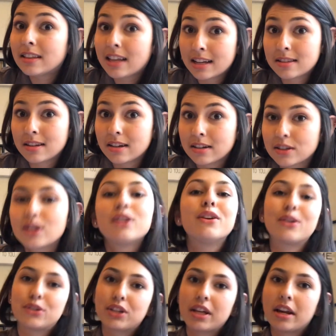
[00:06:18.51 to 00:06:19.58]
that sucks.
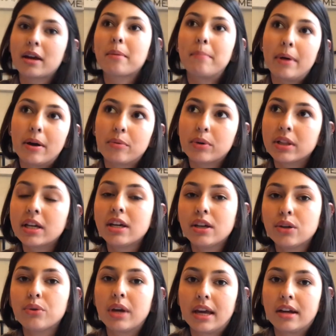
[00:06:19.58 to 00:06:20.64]
No, just kidding. But really,
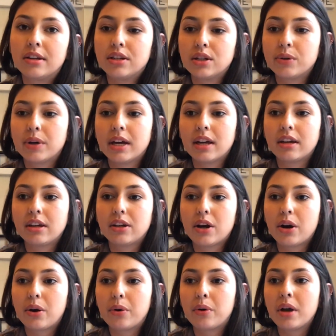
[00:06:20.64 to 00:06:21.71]
you can do it, you
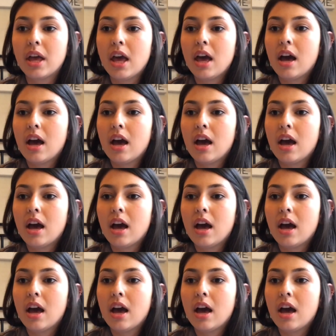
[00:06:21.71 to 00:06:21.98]
know.